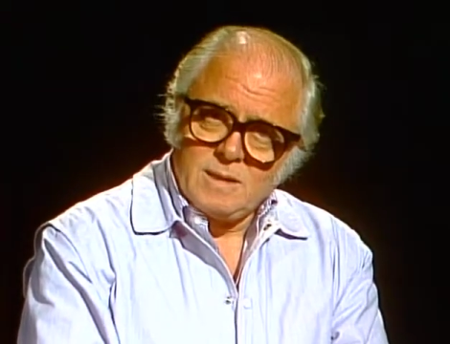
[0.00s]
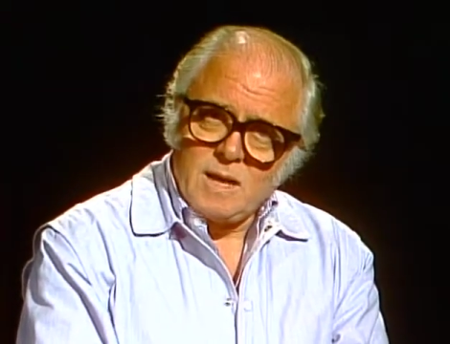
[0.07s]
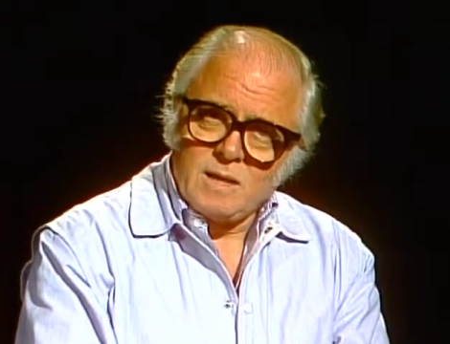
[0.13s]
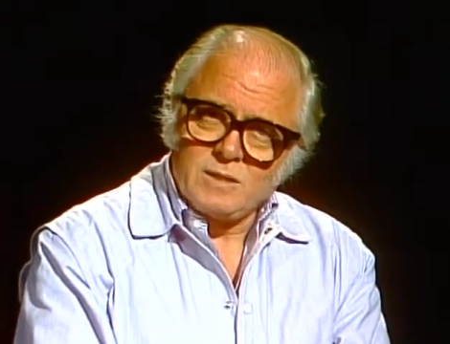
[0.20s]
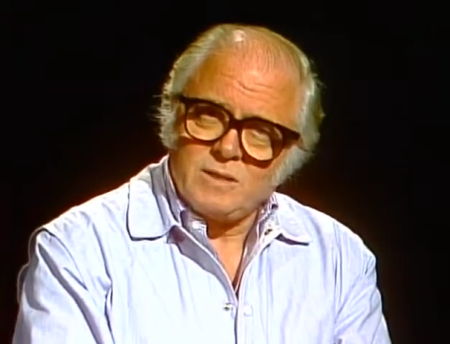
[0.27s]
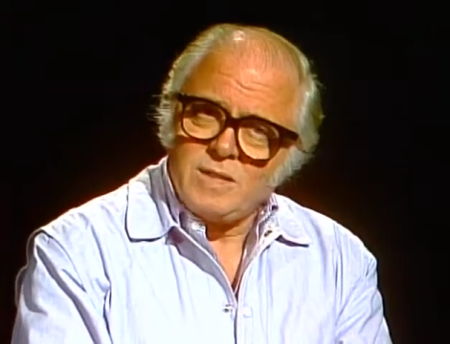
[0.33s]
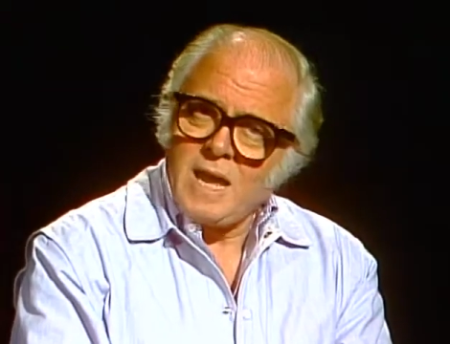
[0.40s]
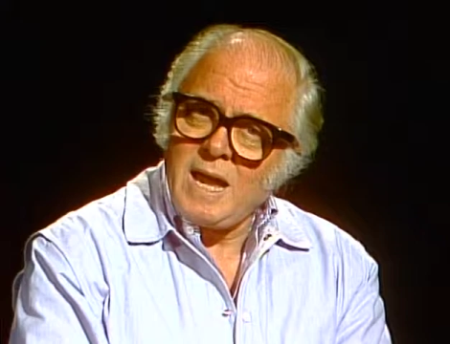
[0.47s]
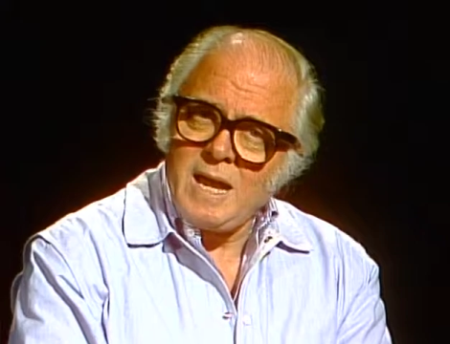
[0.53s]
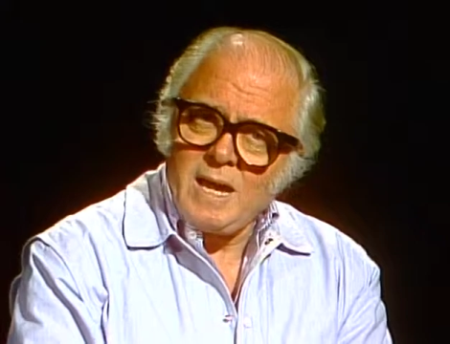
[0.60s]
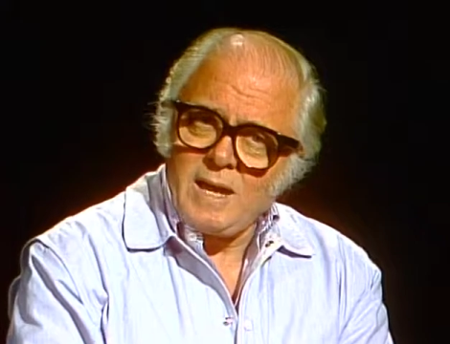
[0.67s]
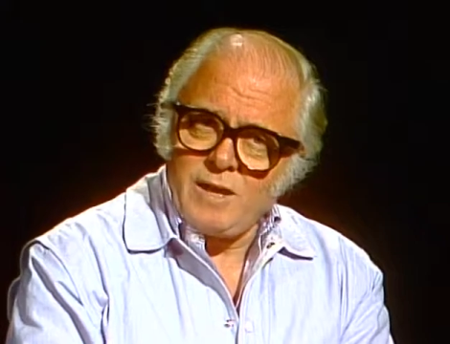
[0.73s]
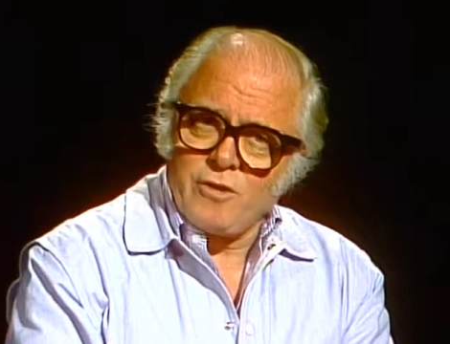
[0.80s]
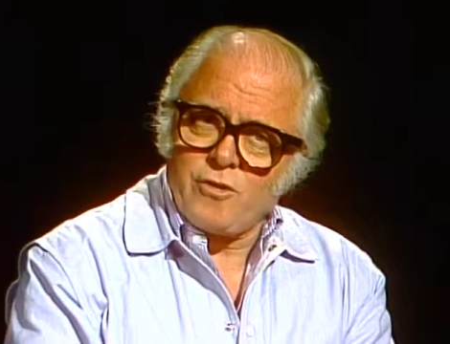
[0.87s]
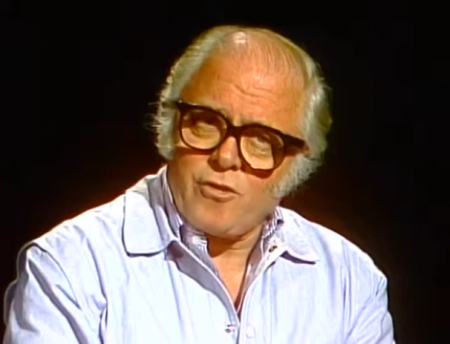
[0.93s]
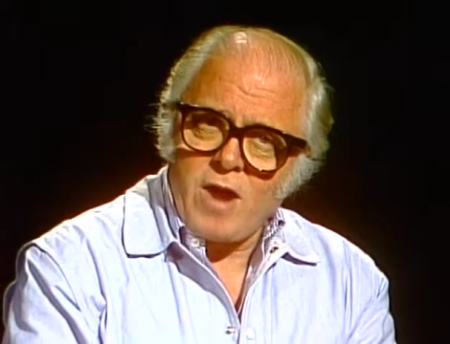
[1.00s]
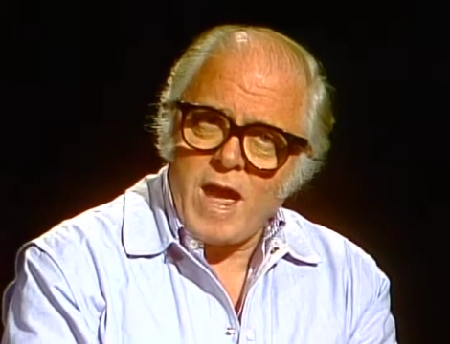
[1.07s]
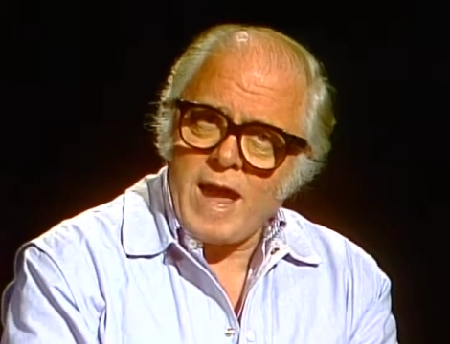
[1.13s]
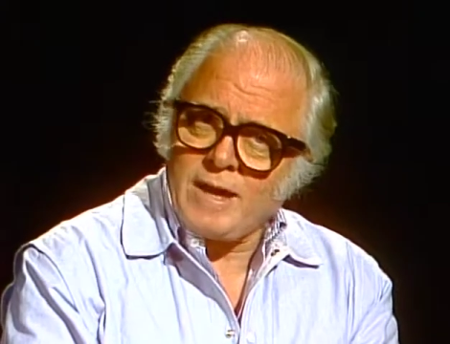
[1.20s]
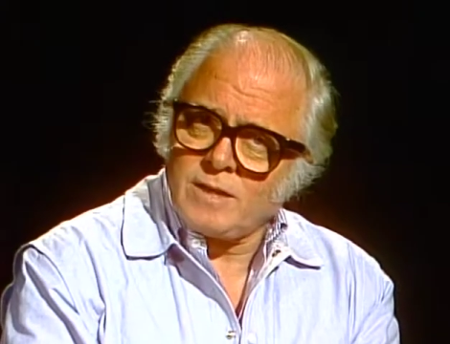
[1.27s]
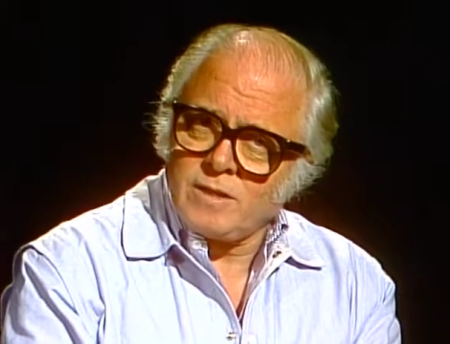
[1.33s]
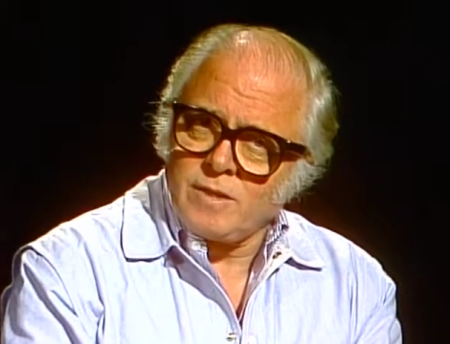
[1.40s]
are daily
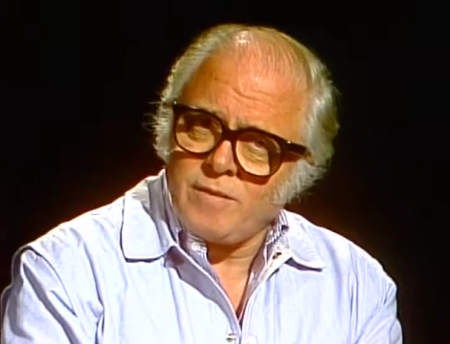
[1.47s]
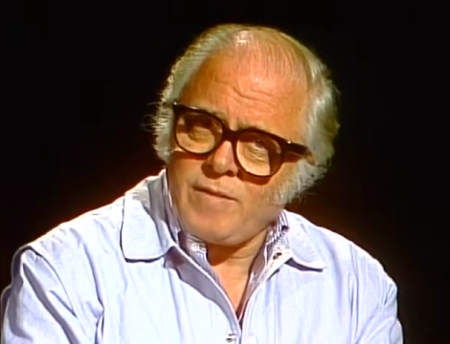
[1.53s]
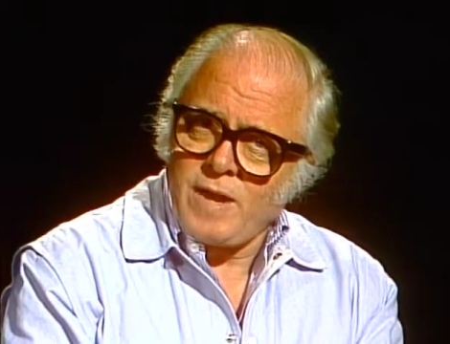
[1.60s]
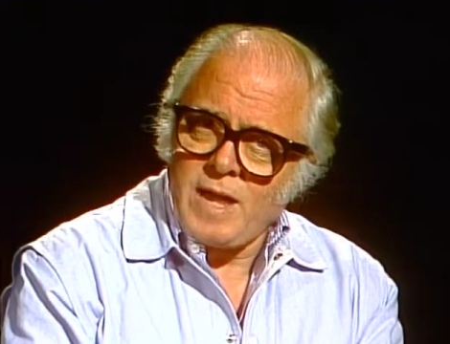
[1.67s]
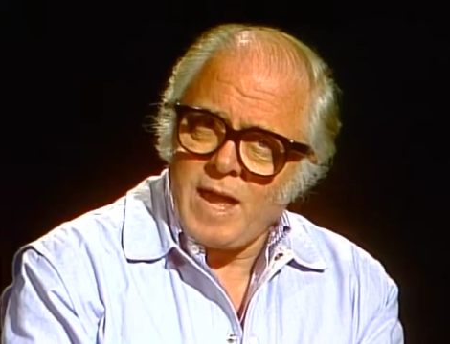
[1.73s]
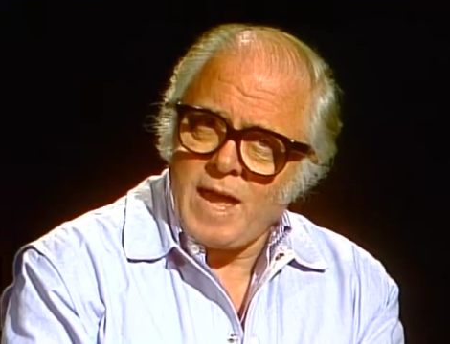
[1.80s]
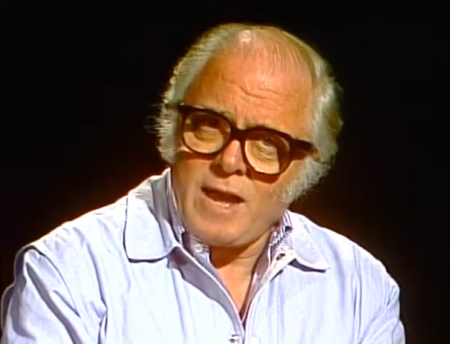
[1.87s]
dragged to the very